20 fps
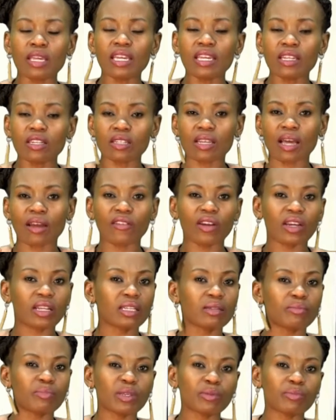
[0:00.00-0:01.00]

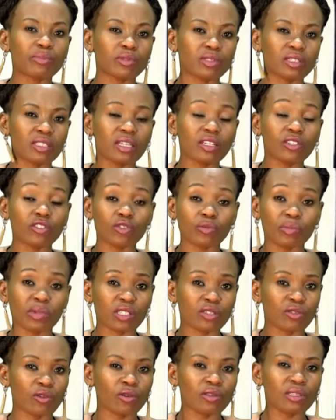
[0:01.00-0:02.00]
indirectly people said you
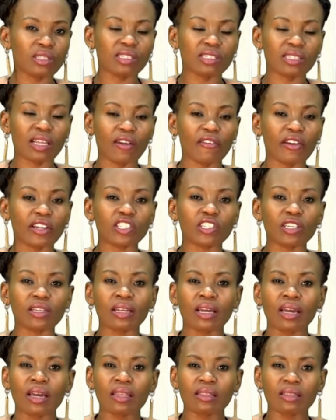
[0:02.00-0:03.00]
must go this
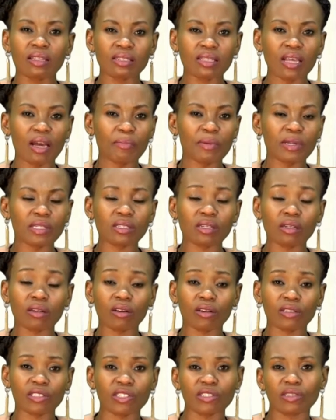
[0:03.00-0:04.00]
direction. This happens a
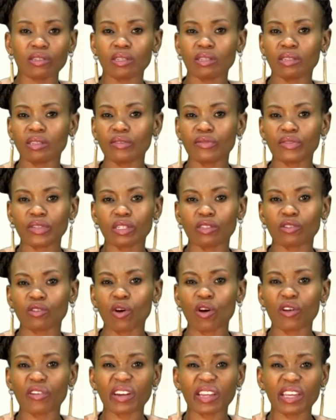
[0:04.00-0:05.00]
lot in even in
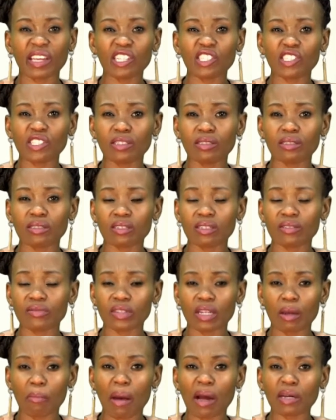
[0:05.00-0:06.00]
congregations,
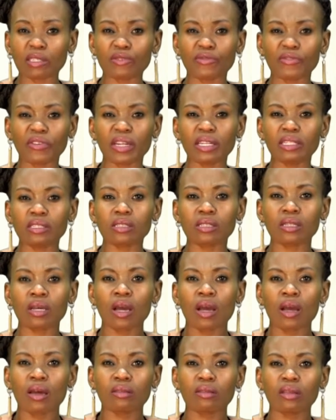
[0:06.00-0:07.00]
even amongst friends,
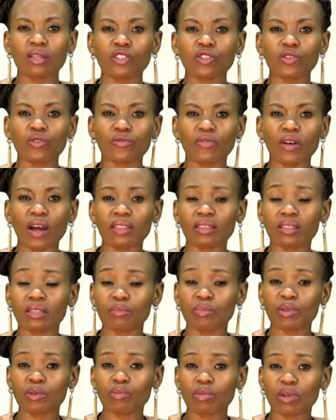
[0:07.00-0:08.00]
that you find
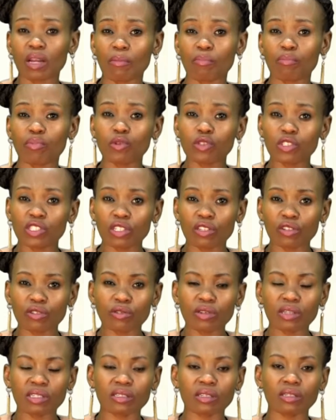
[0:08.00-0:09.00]
that people are pushing
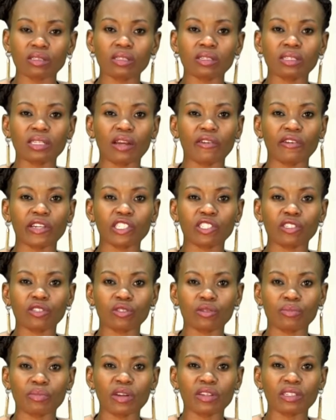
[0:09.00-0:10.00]
you a certain direction
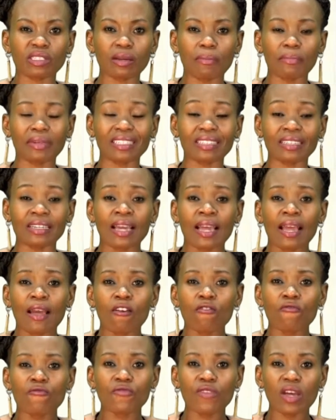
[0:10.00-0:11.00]
to marry somebody.
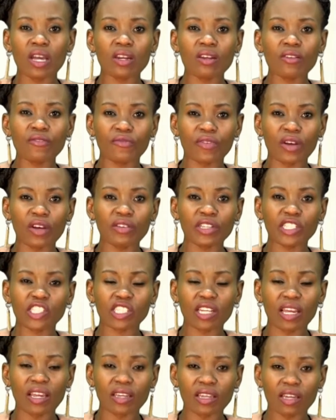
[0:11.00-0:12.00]
Very, very
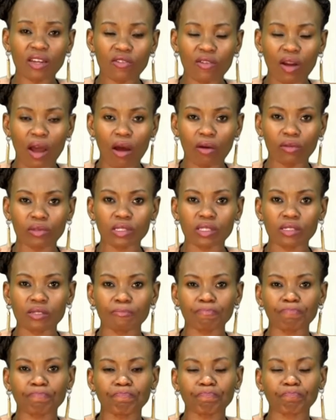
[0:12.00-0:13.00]
shaky
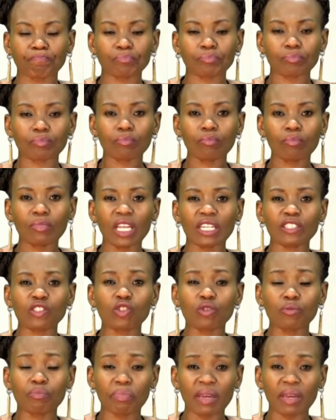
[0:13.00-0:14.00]
grounds to